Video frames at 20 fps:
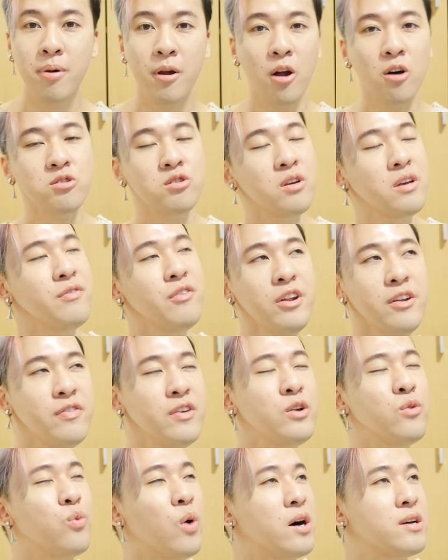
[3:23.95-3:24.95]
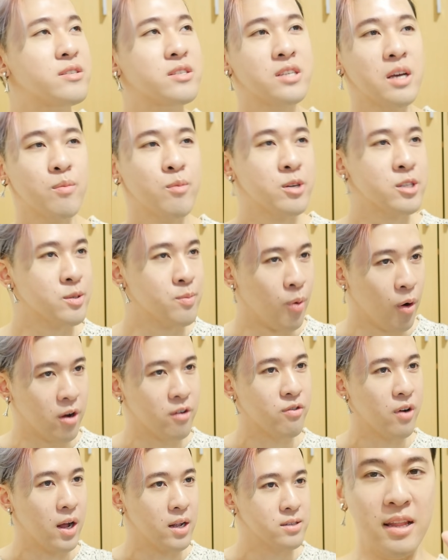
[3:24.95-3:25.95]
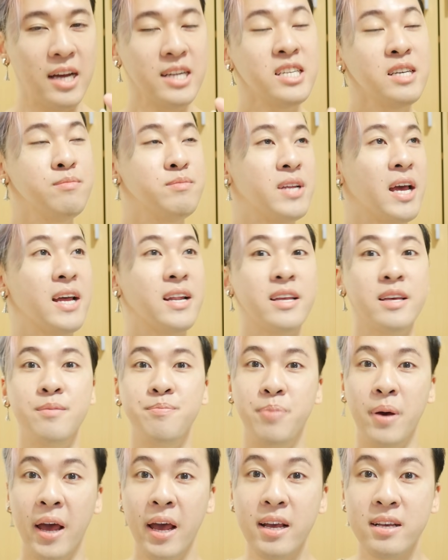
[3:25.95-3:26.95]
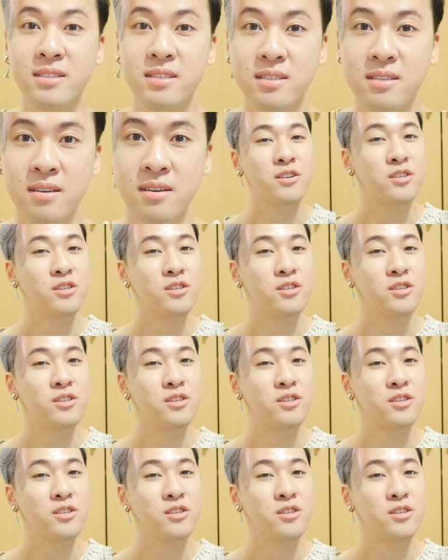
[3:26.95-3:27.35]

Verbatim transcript: But also, even if he was someone's boyfriend, let him date in peace.